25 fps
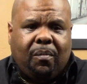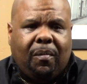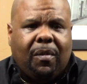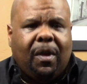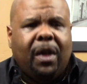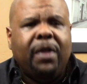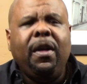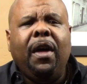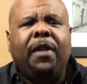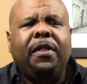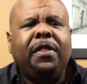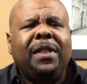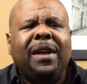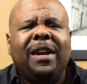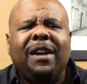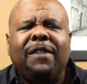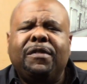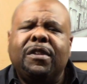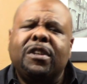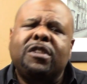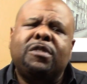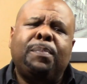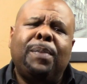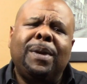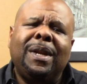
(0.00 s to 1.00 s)
The other thing, if
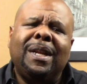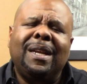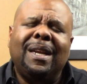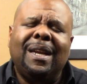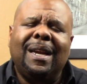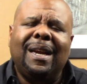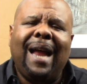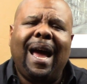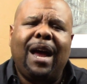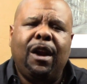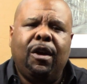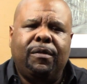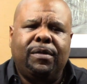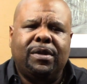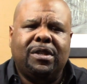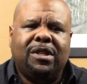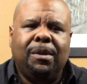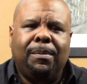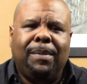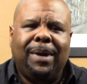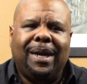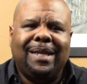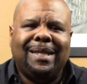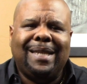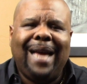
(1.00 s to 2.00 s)
they're spending the night over
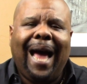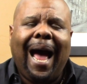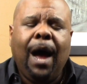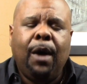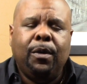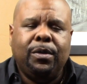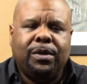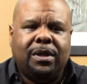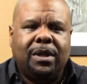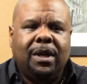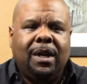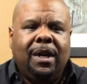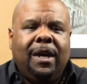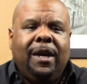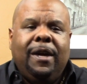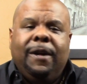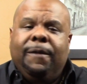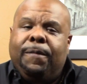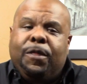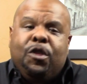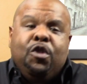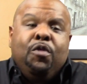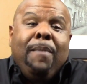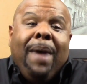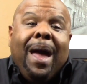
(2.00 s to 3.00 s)
somebody's house,
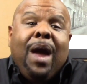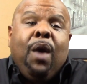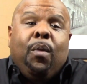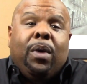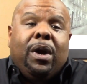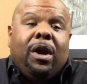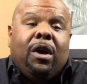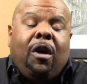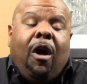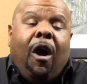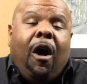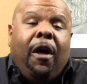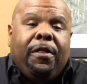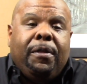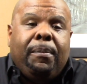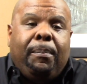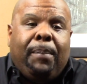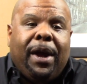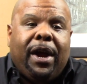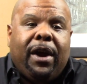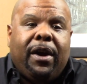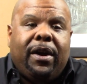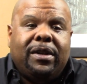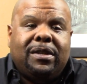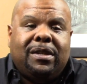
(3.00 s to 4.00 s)
you may want to call the
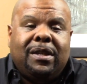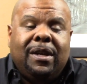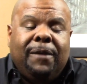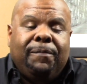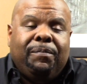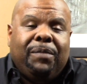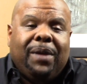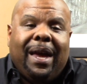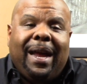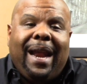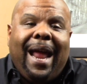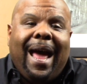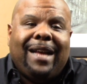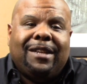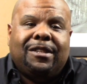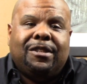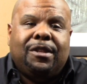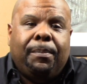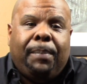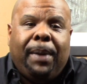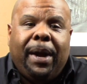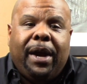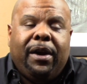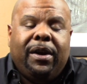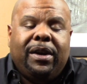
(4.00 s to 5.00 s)
parents and ask the
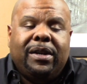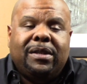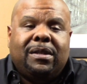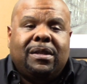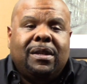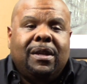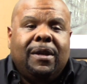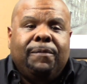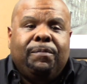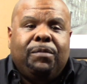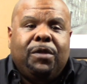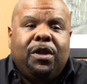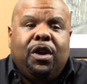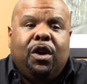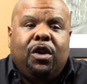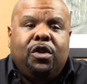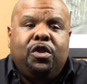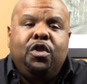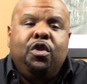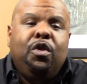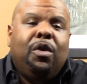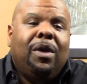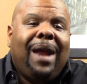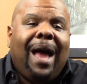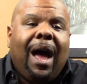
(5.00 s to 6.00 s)
parents, do
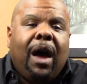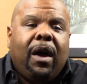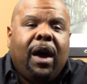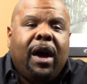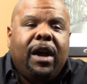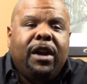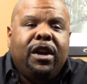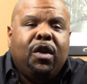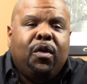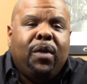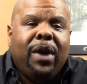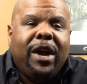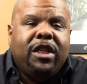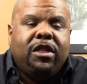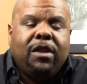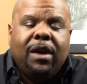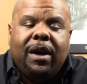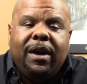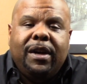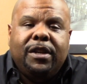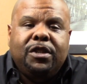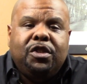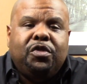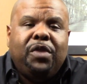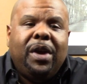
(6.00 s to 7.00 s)
you allow
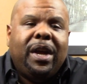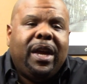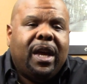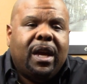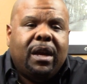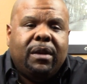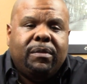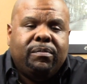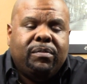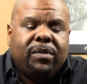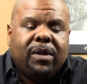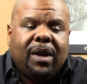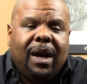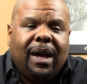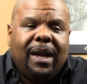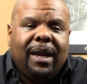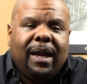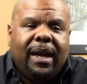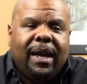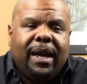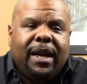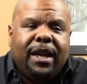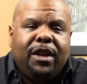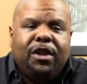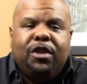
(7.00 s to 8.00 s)
underage drinking
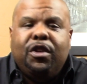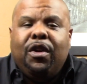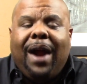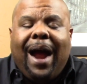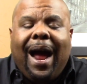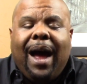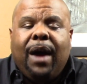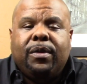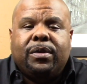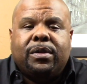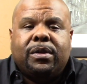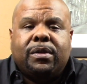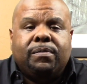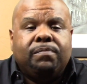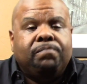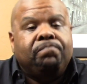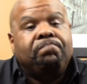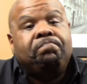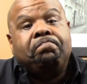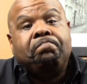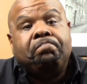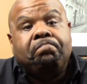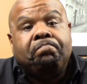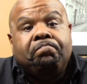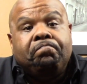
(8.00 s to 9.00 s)
in your house?
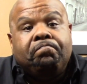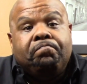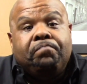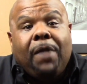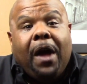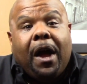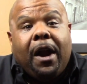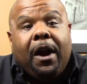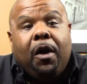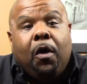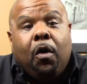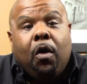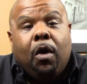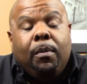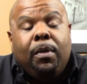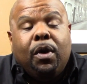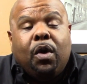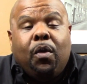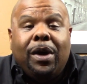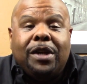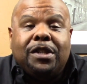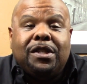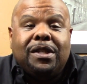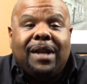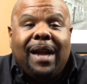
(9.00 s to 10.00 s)
Not a horrible
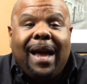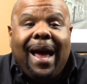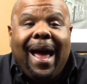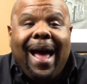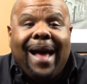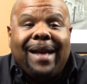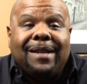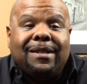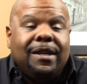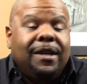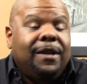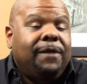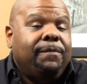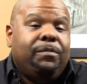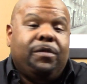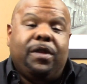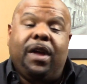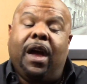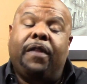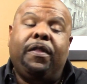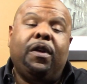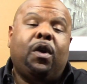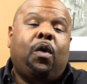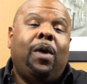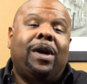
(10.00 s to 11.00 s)
question to ask. The
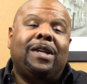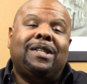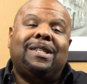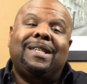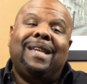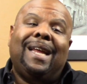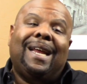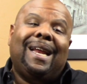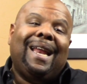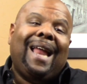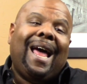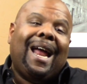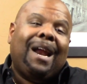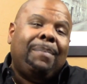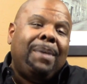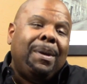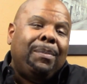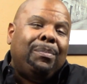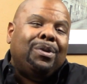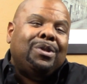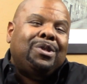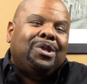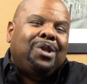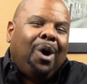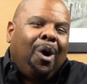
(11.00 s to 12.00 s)
other question that a lot of
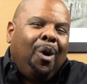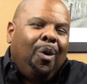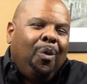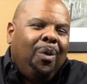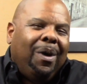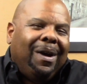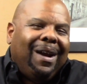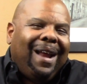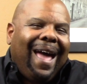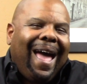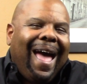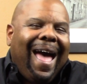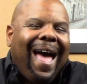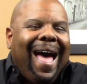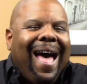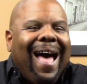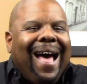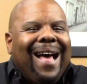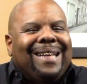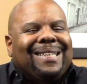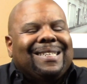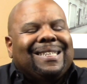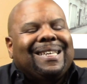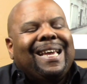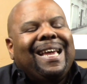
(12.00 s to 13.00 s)
people don't want to
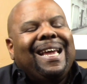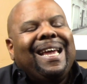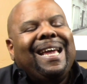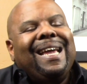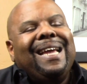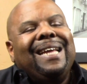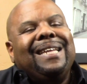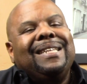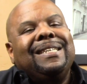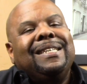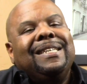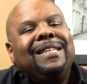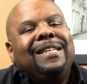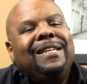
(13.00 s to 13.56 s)
ask, and